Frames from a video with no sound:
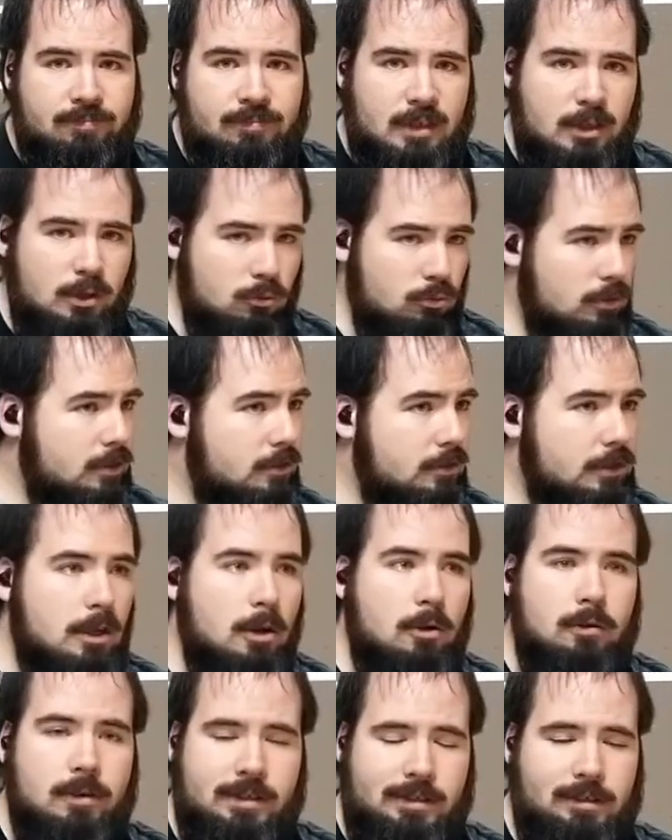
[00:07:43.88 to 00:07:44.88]
you really
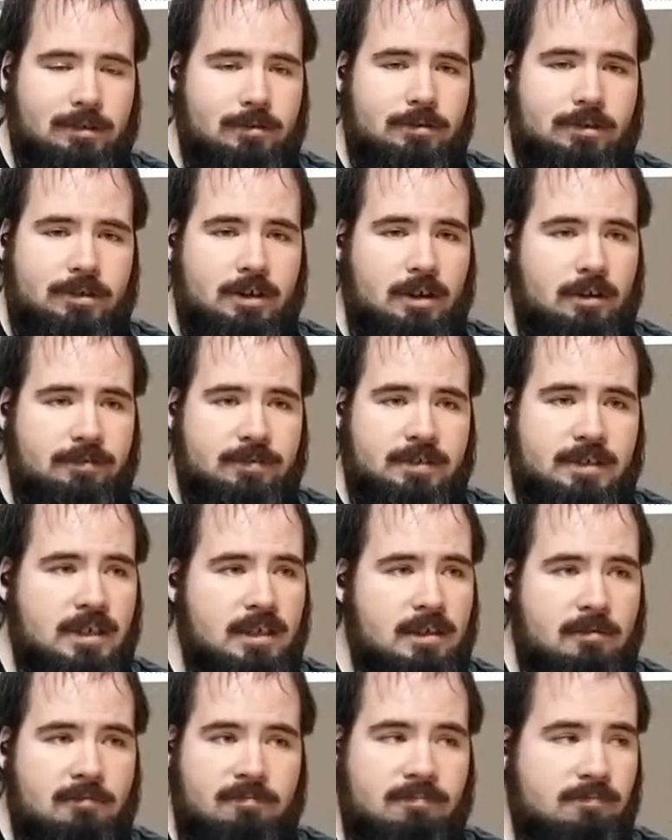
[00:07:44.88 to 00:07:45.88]
owe it to yourself to
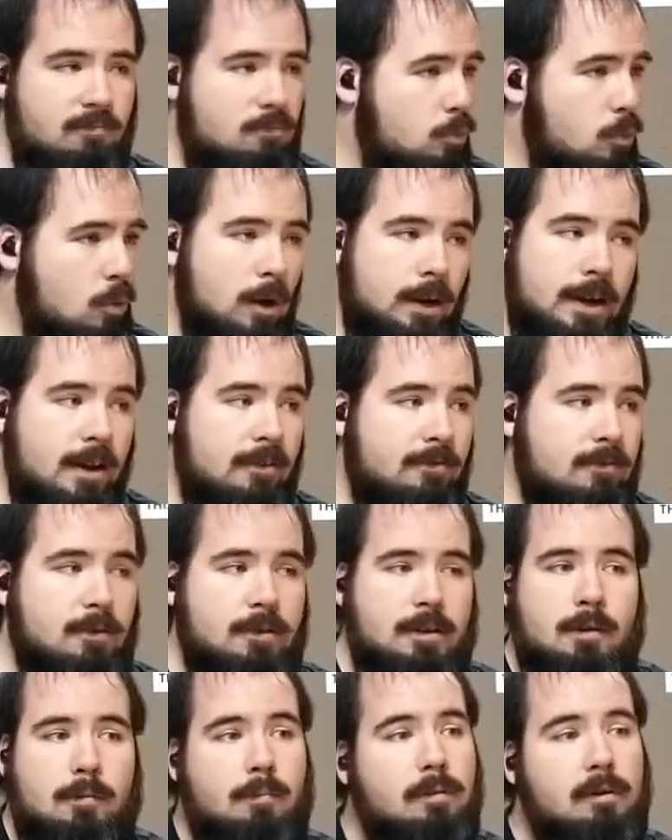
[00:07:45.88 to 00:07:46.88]
give whatever
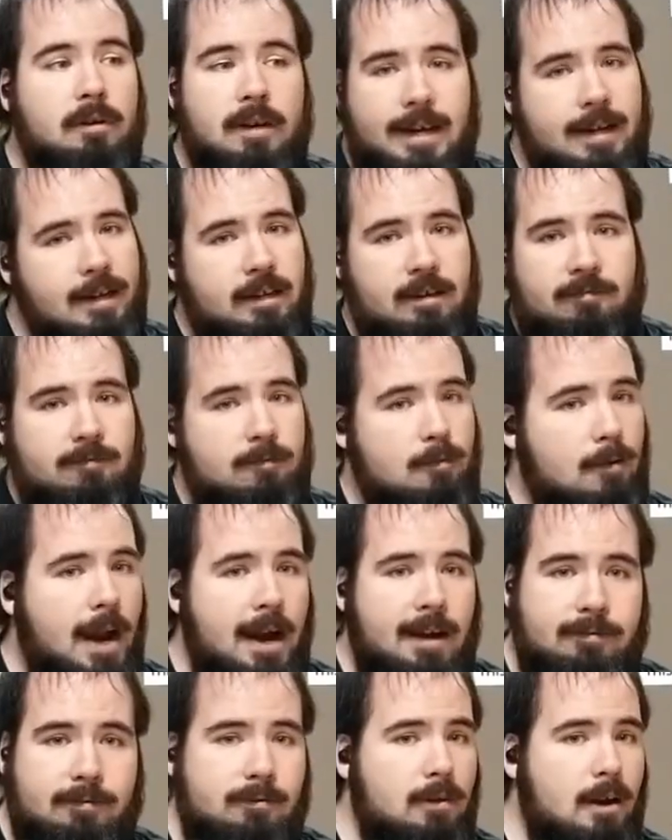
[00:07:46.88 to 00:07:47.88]
they're planning for
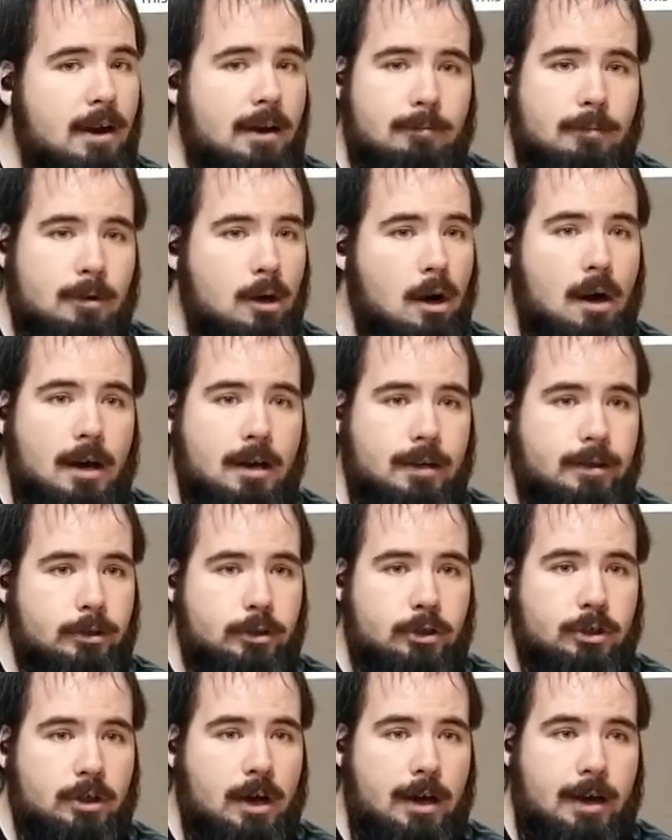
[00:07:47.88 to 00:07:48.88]
after I'm gone a
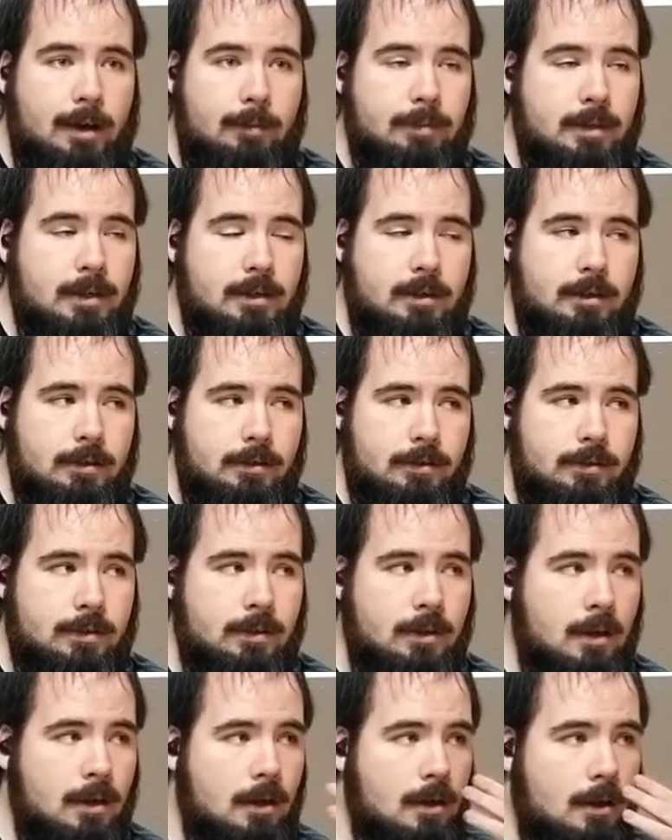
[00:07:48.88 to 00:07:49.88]
shot, because
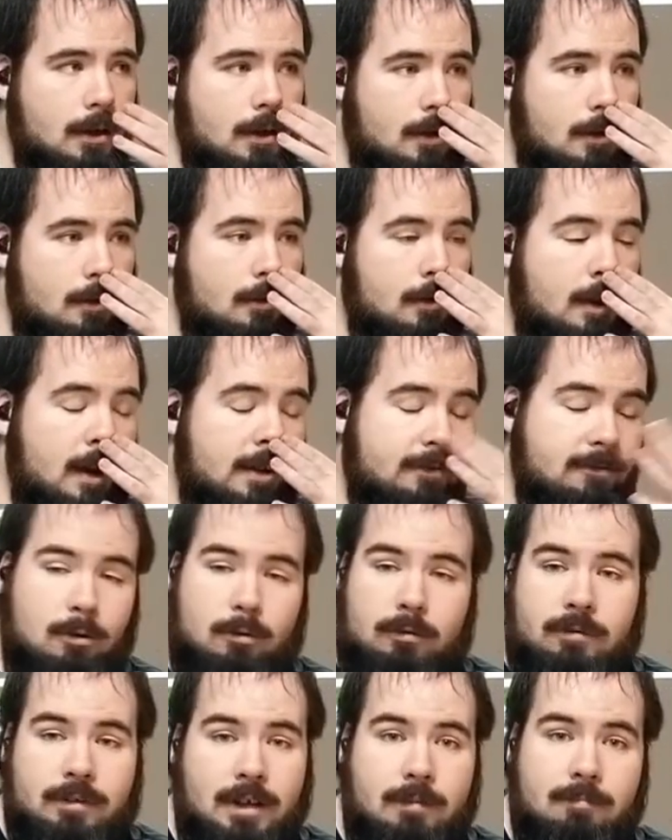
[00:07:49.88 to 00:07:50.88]
I've
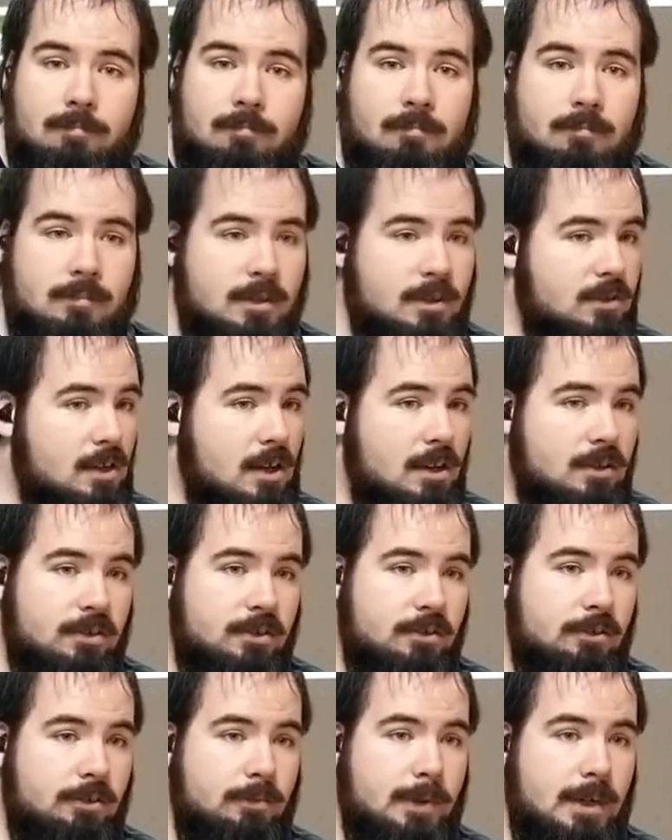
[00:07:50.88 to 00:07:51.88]
heard them discuss a
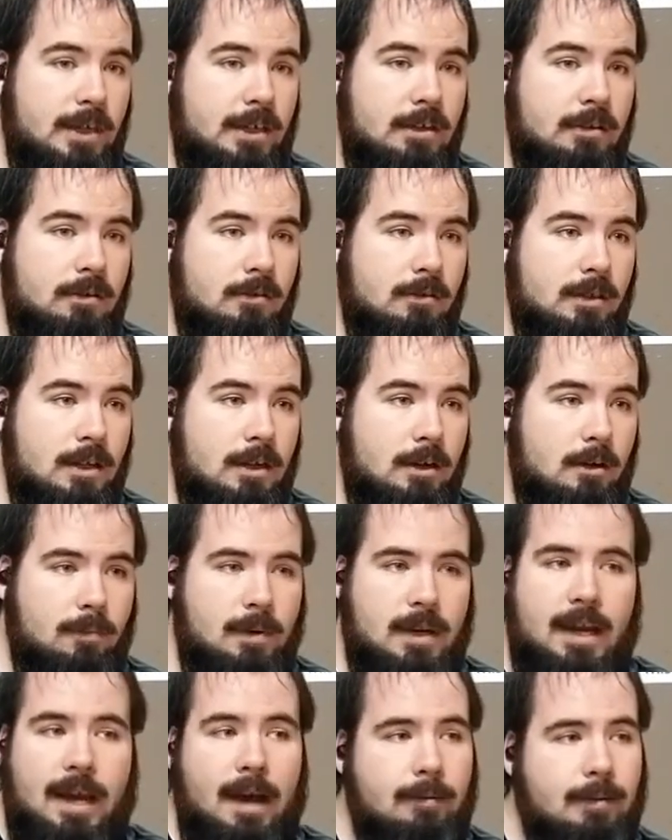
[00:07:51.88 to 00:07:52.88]
little bit here and there,
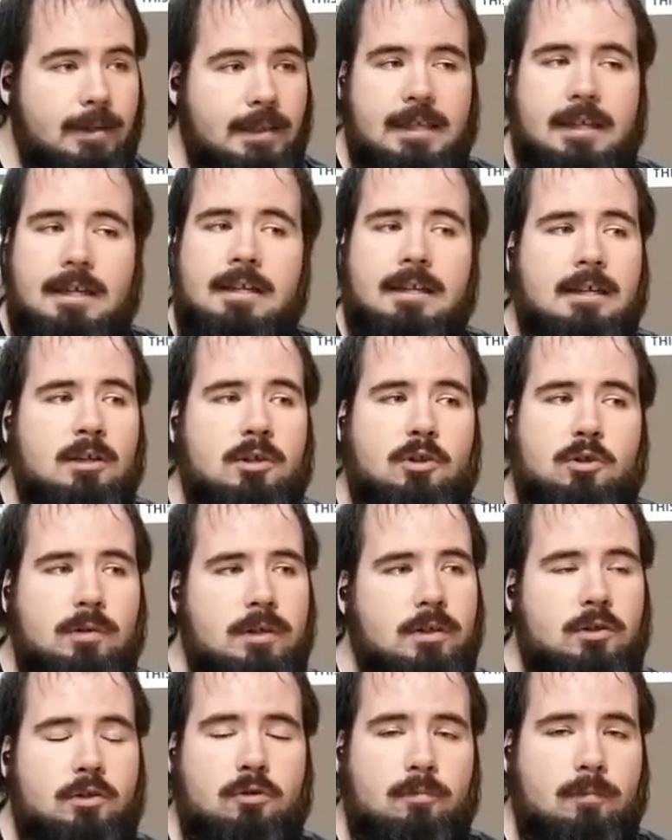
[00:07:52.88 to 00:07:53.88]
but I haven't keyed into
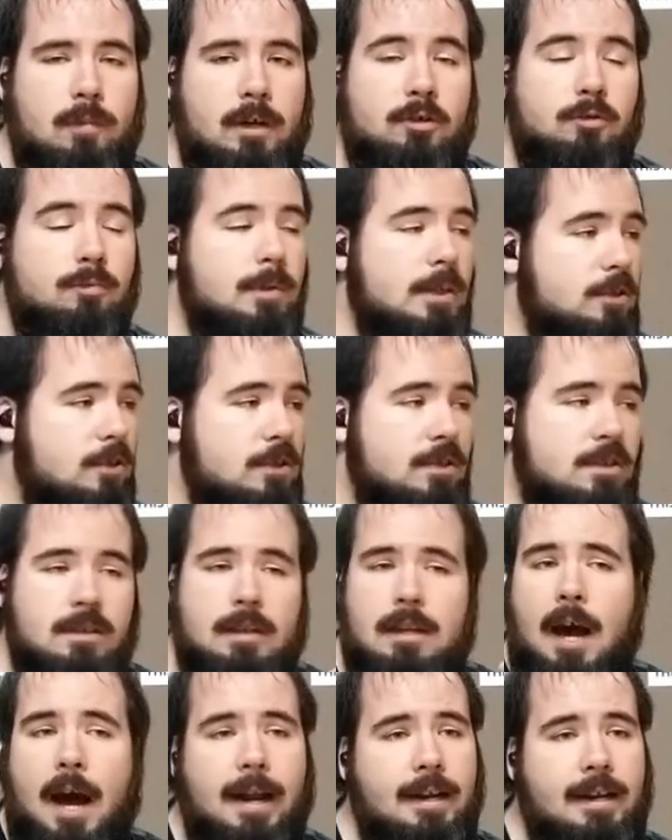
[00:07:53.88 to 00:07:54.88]
it too much because it's
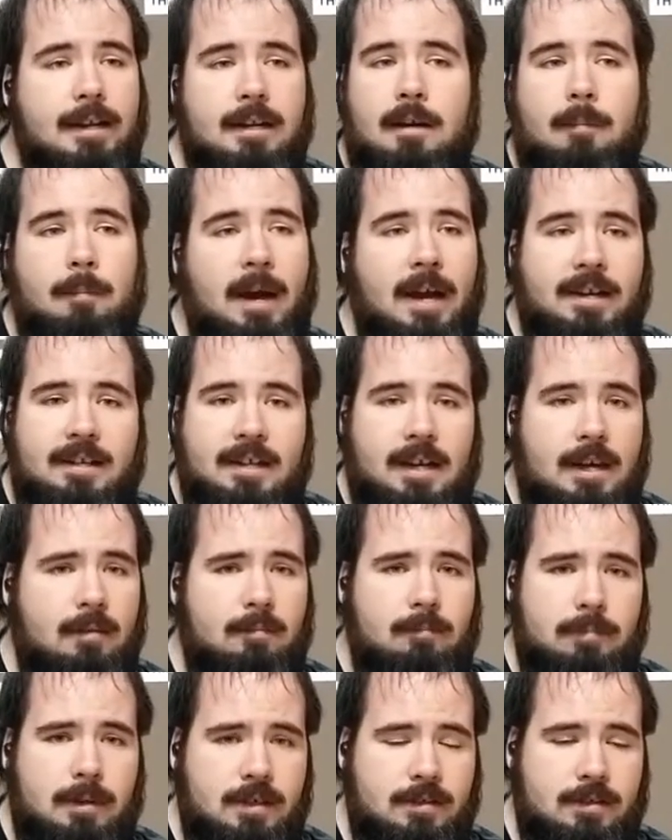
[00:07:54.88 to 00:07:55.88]
not any of my damn
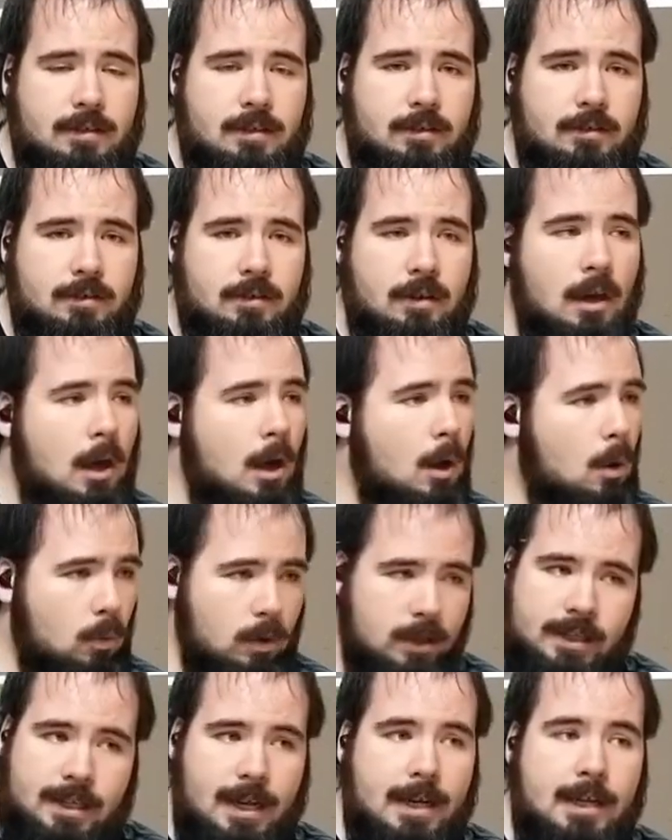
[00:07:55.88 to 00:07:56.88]
business.
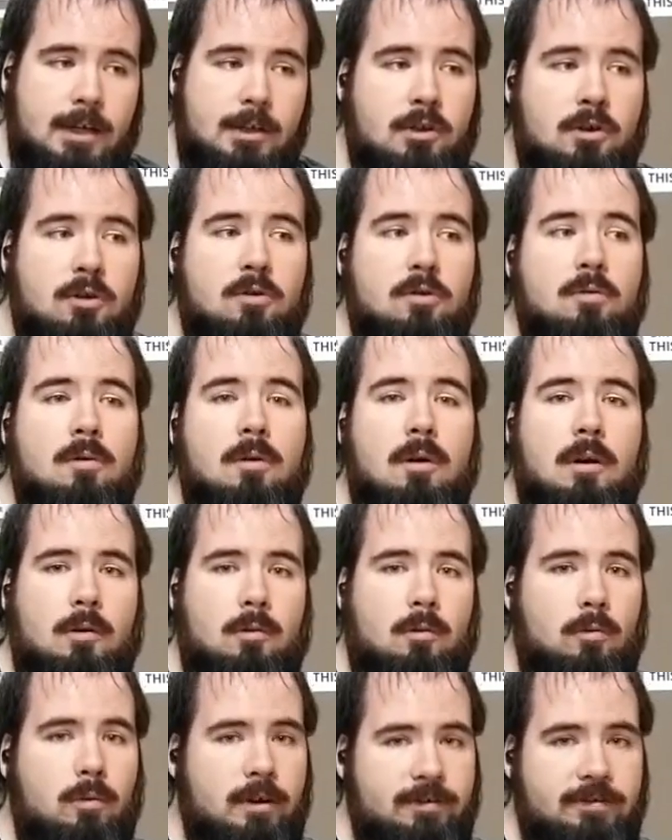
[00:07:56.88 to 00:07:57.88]
What they do
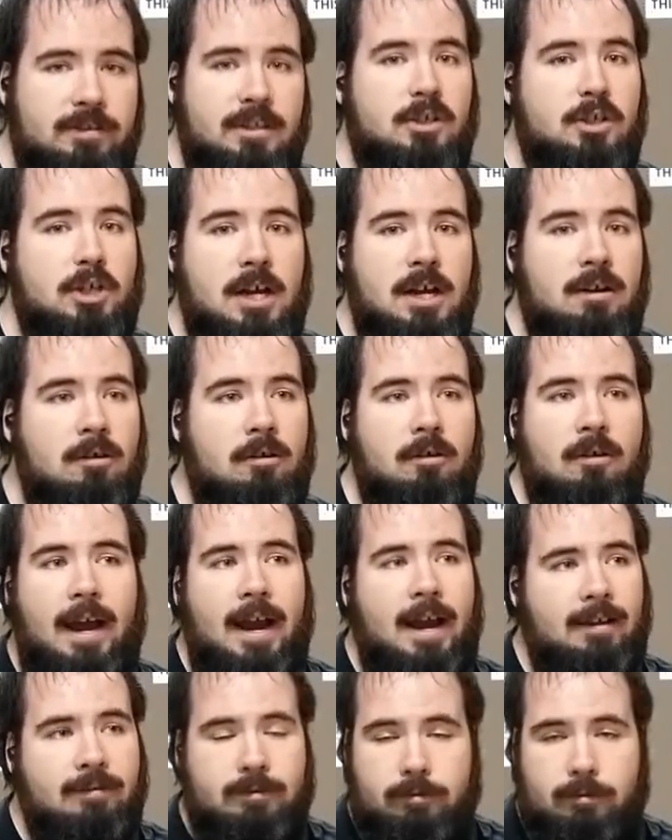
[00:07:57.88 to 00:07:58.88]
with the channel
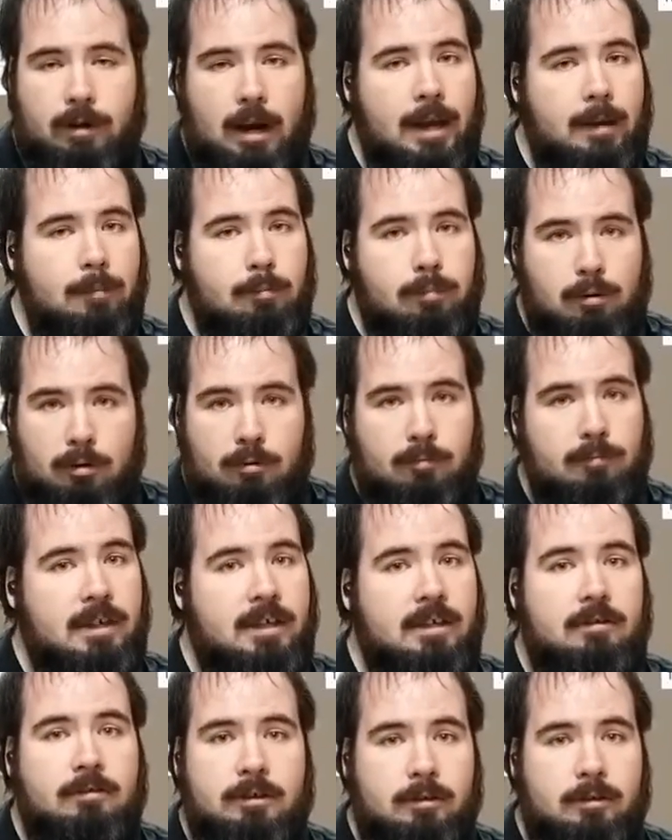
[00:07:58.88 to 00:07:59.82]
after I permanently